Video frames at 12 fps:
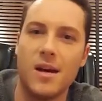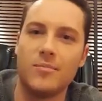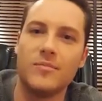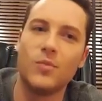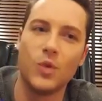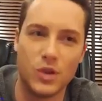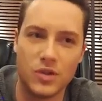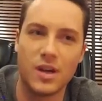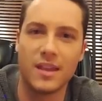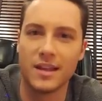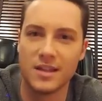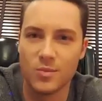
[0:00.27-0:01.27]
it up,
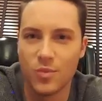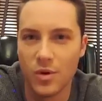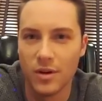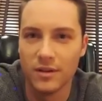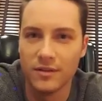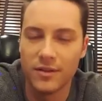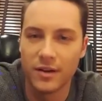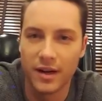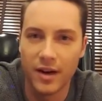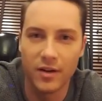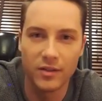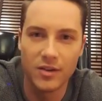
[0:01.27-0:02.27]
which I think is important for a
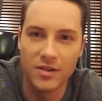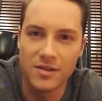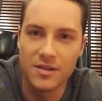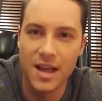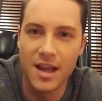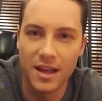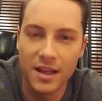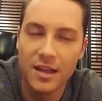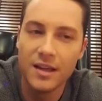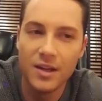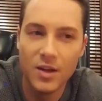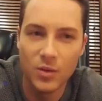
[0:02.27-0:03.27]
character to stay
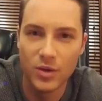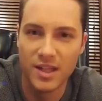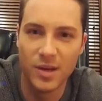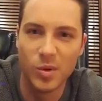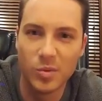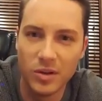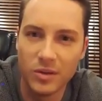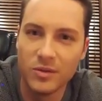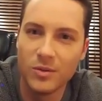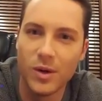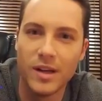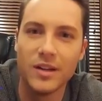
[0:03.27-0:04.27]

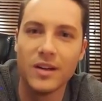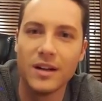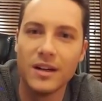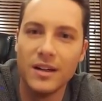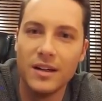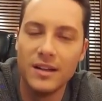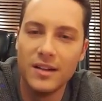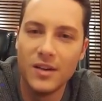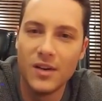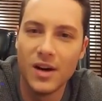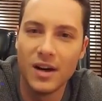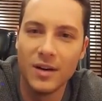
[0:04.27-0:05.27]
redeemable when you're
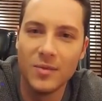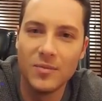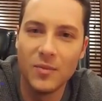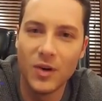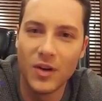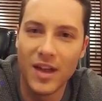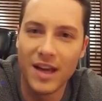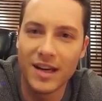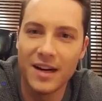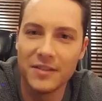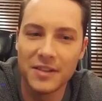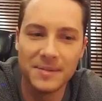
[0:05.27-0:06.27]
that
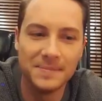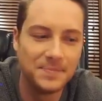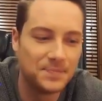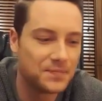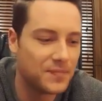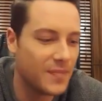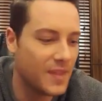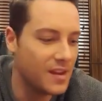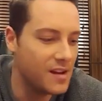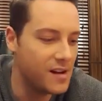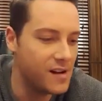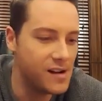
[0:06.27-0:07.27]
confident.
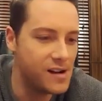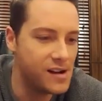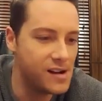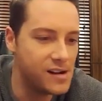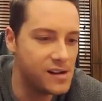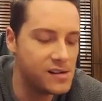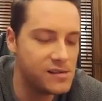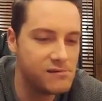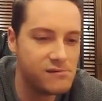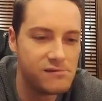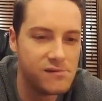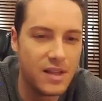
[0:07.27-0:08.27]
And
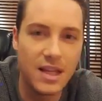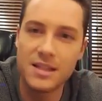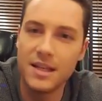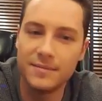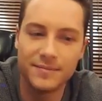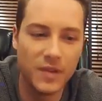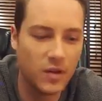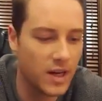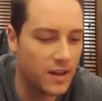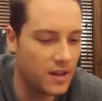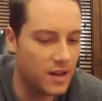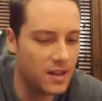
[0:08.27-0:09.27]
that's it.
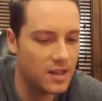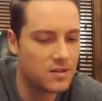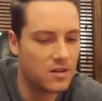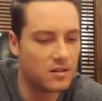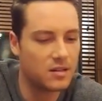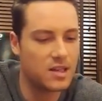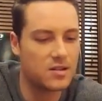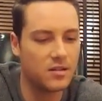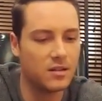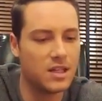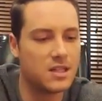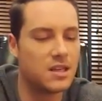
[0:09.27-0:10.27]
Okay, that's our
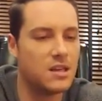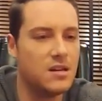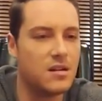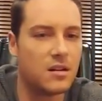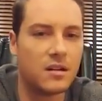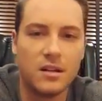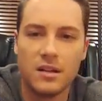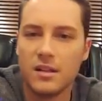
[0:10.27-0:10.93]
list here.